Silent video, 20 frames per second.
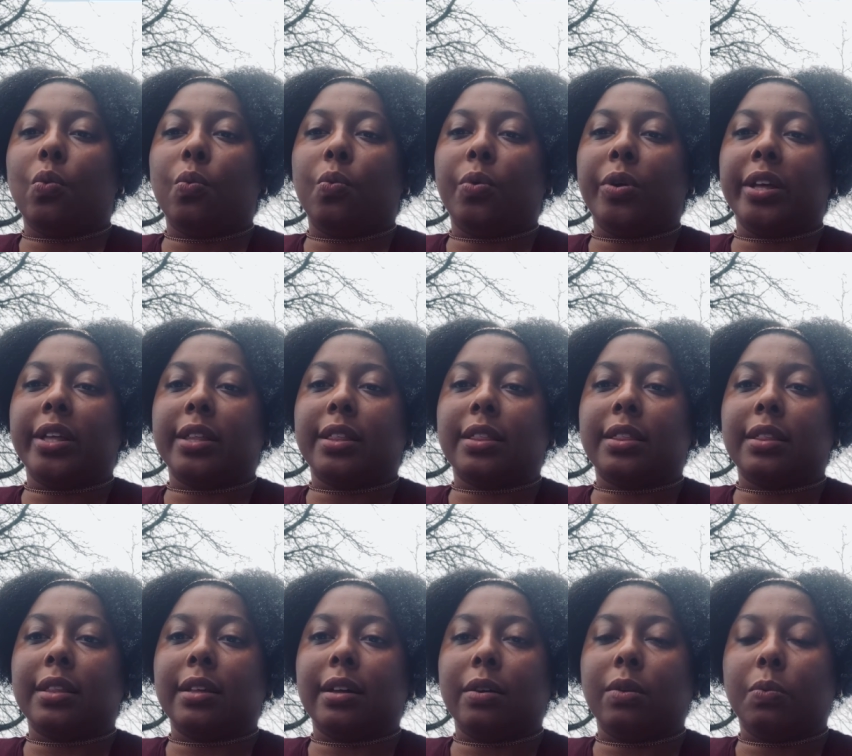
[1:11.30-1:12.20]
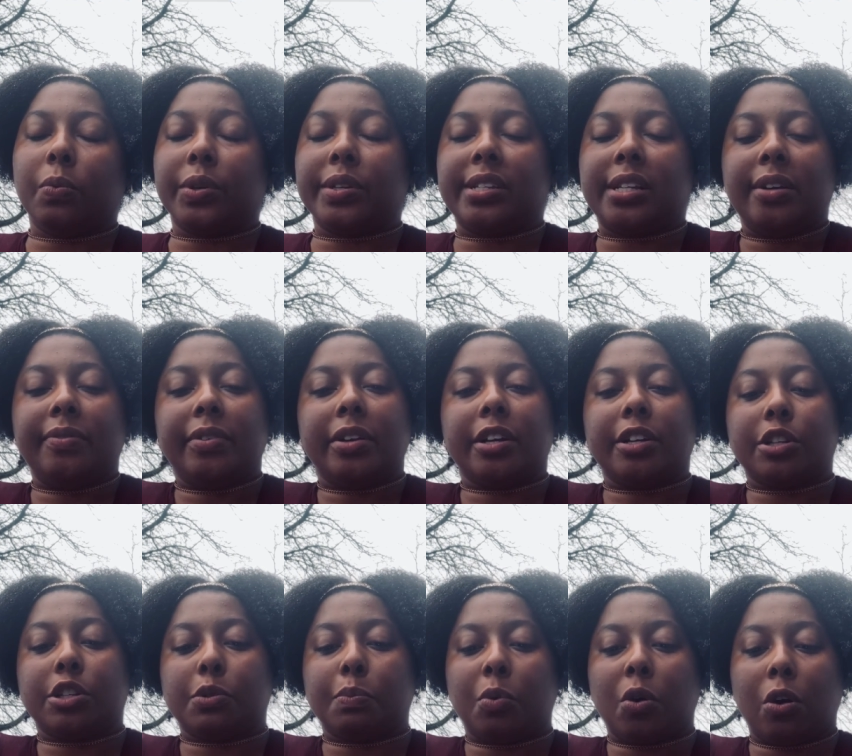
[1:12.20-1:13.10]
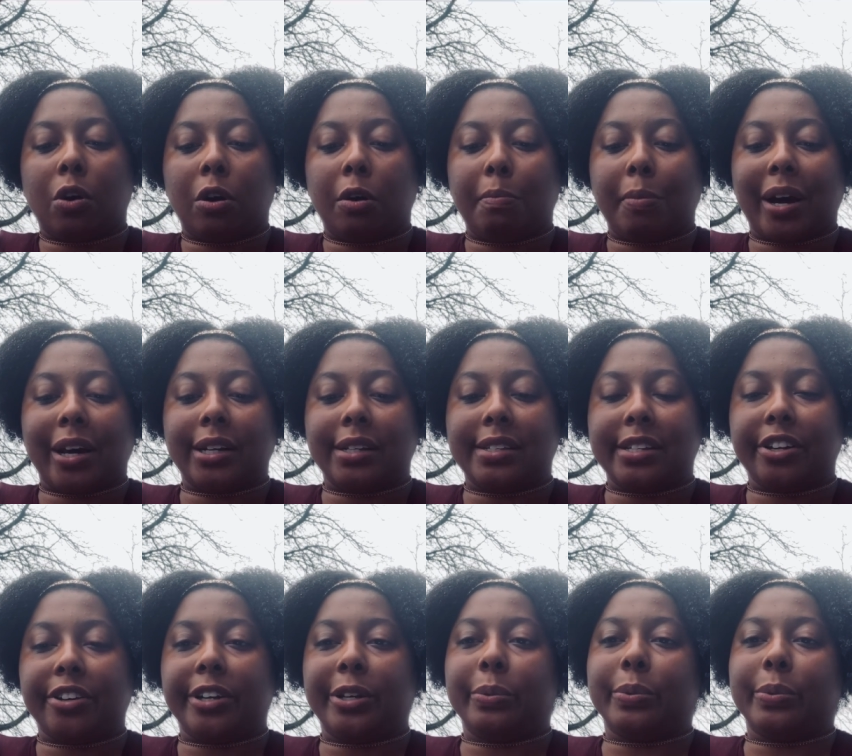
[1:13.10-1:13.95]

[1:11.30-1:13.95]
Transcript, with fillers: with receiving a small monetary